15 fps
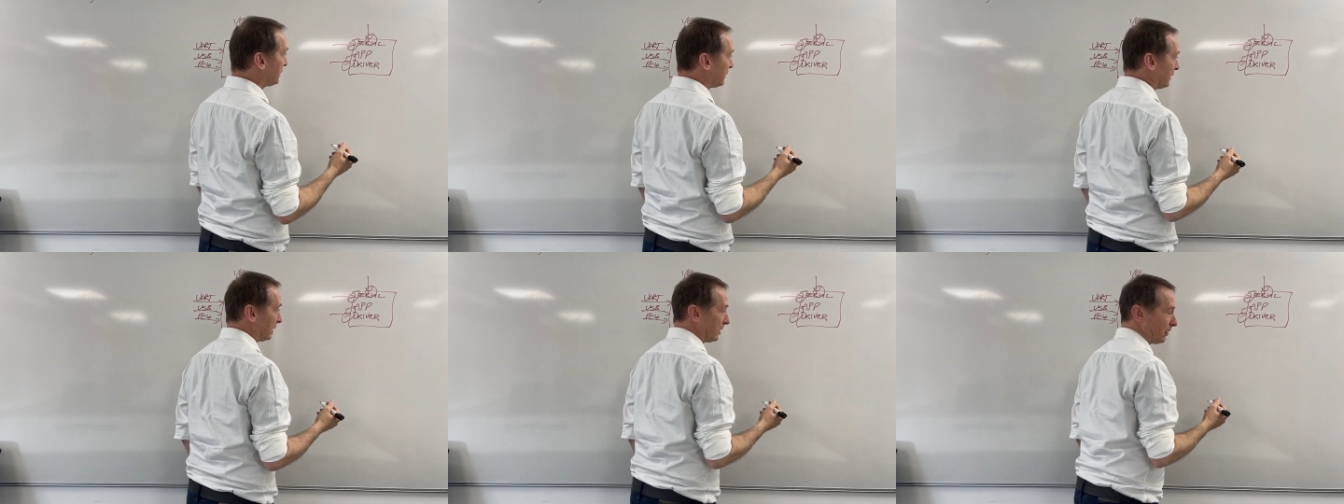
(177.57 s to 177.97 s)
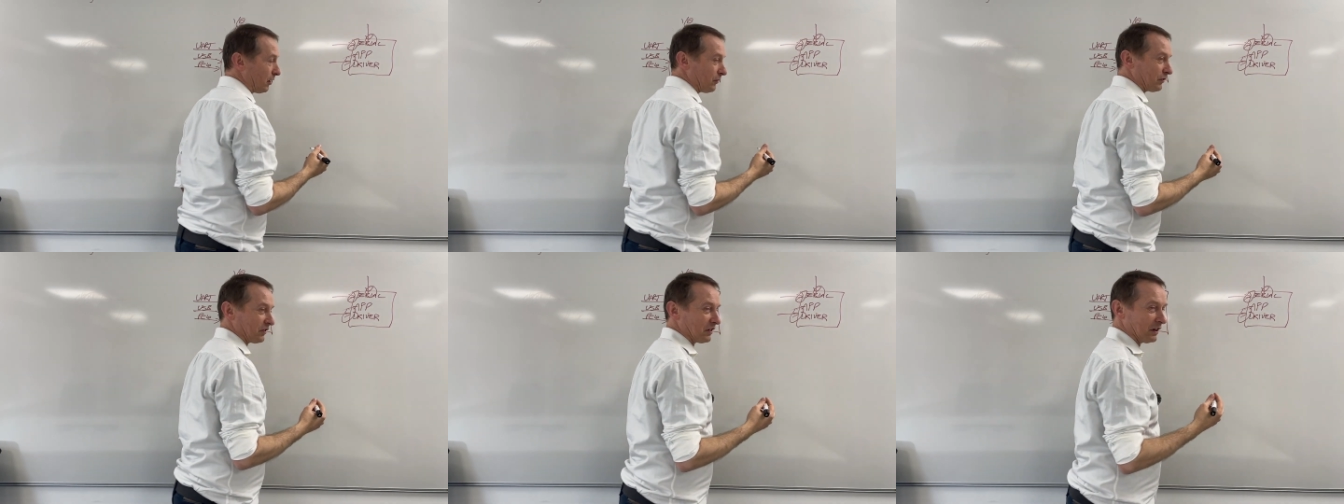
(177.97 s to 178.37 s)
uh,
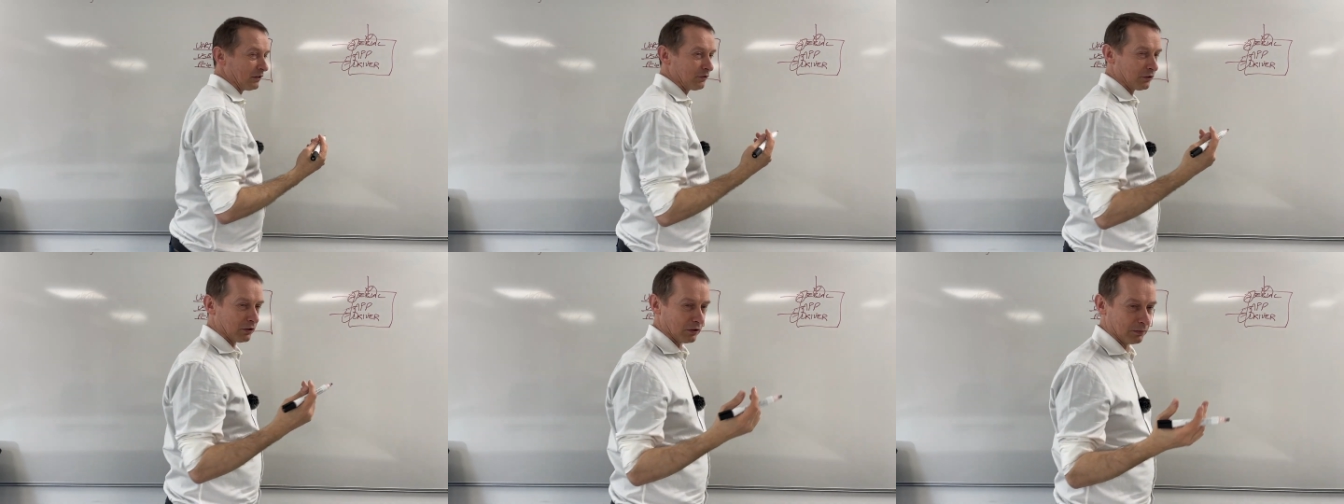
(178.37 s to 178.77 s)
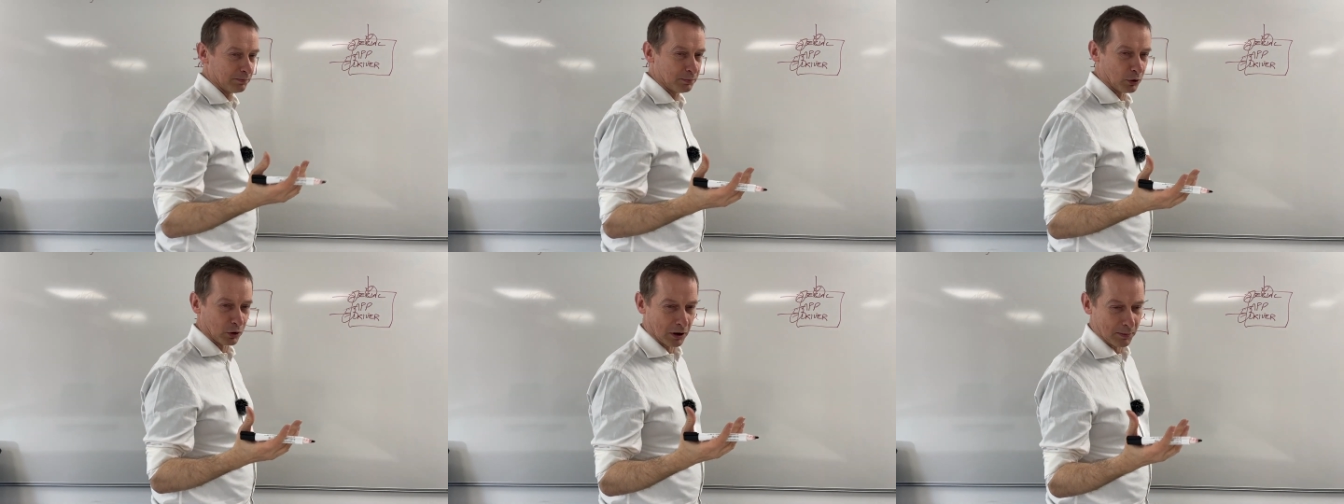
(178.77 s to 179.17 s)
obviously if you're
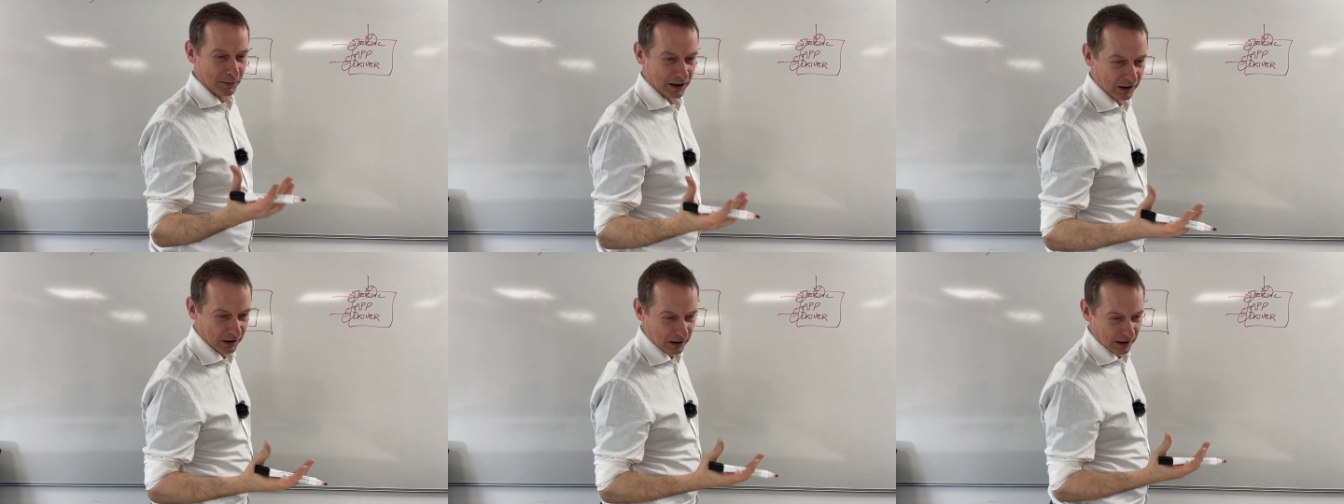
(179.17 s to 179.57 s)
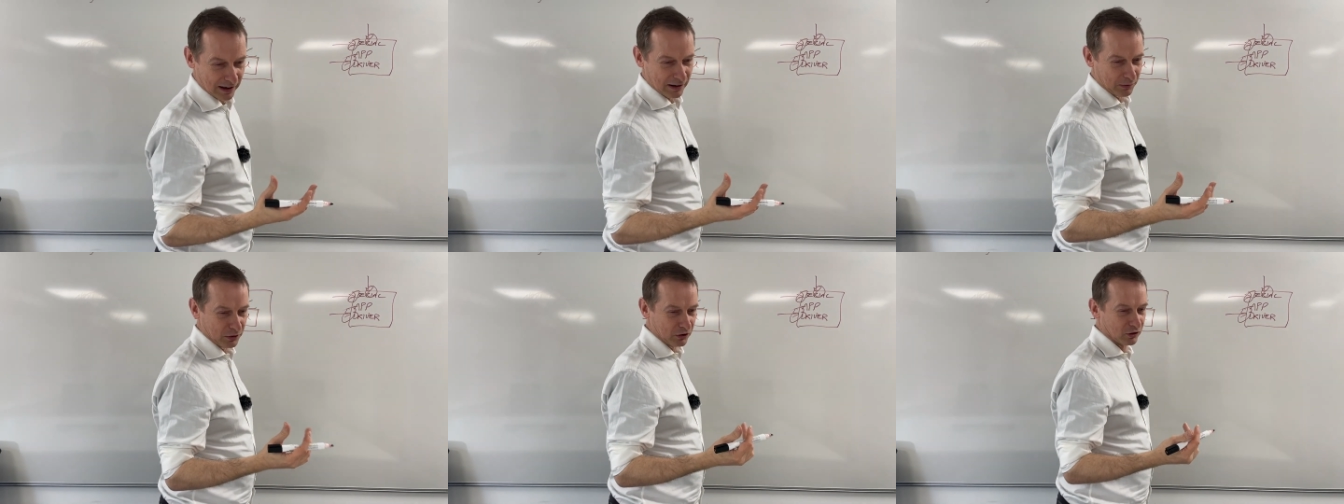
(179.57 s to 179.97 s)
programming in a
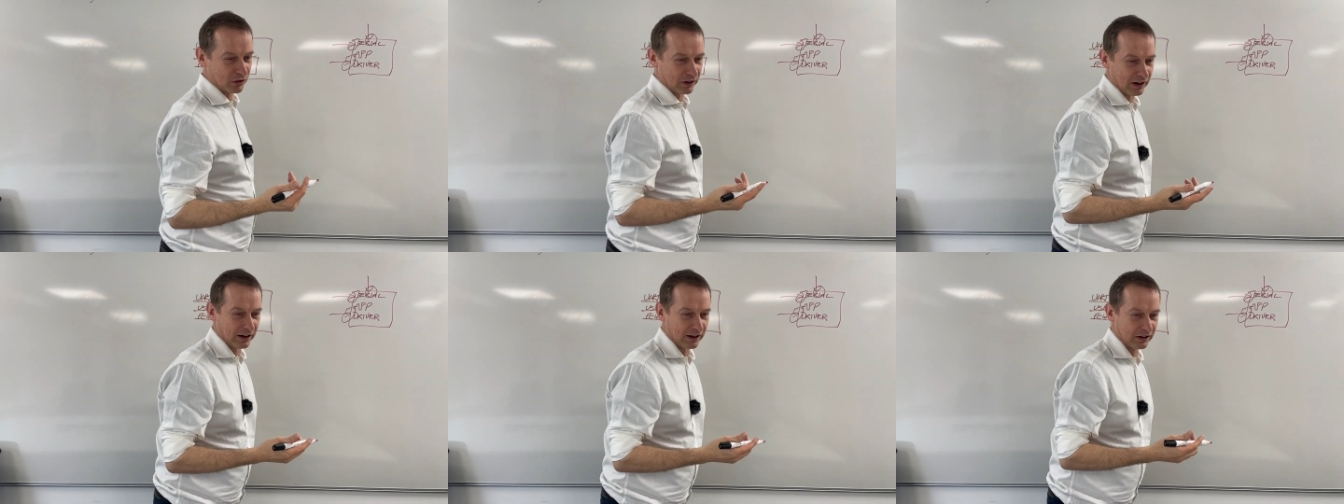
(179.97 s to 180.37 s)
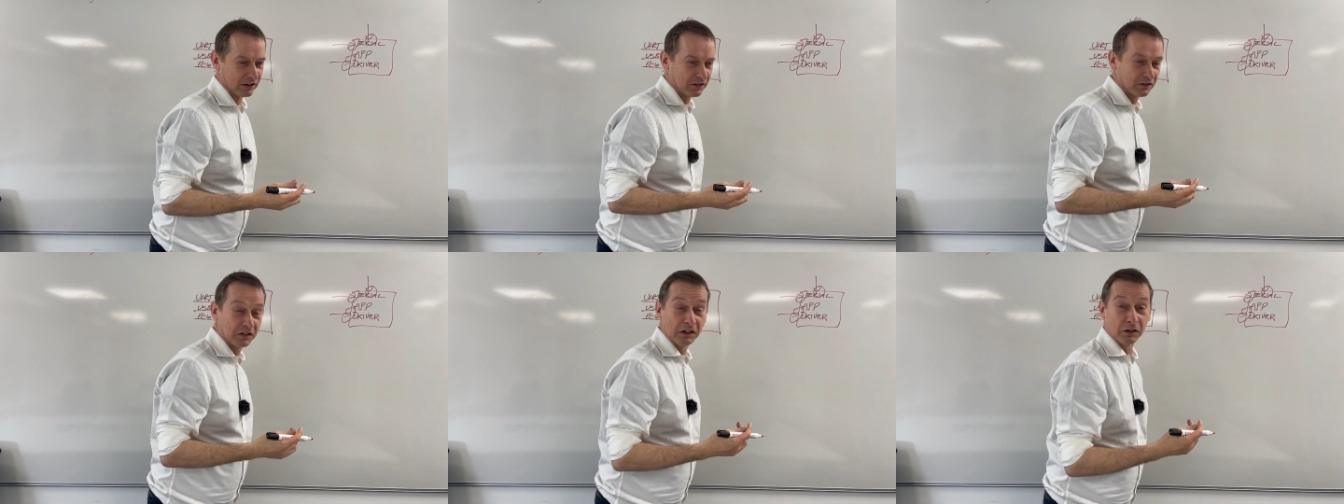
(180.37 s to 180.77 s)
language like
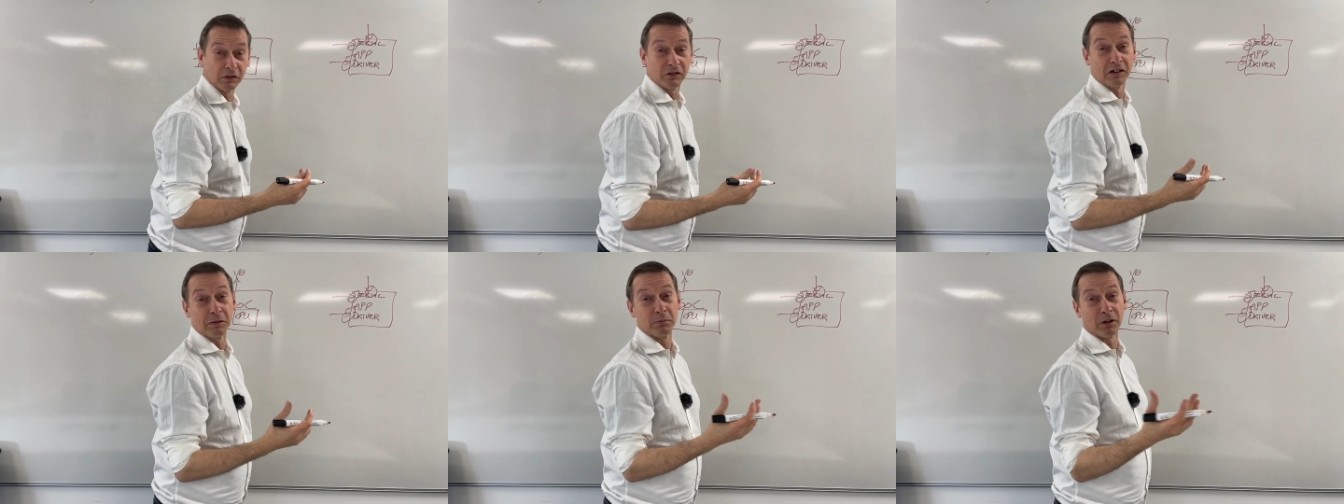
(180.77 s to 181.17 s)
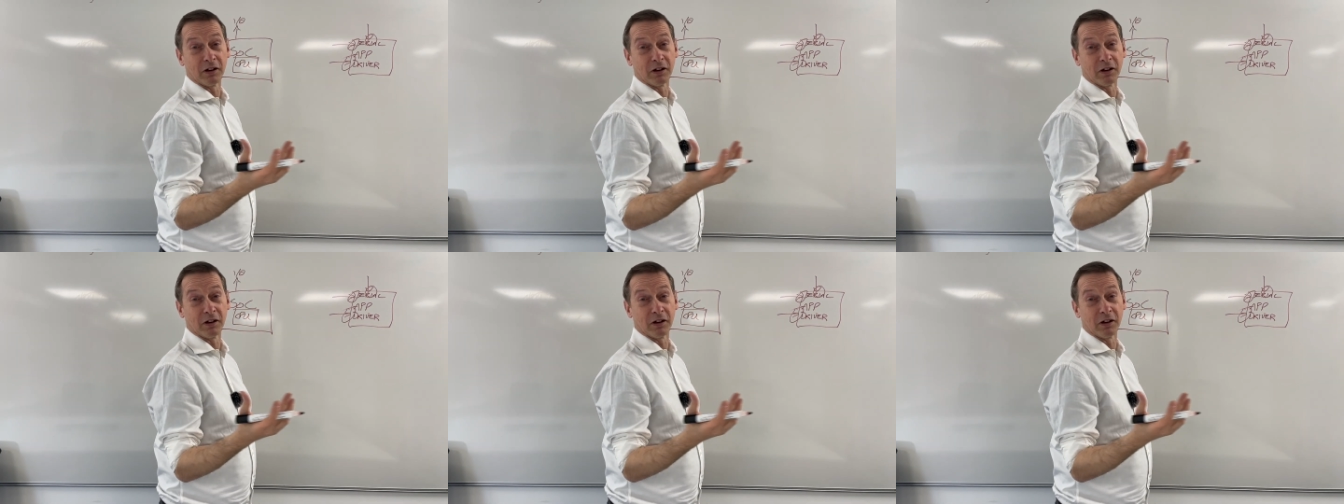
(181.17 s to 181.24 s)
C or C++,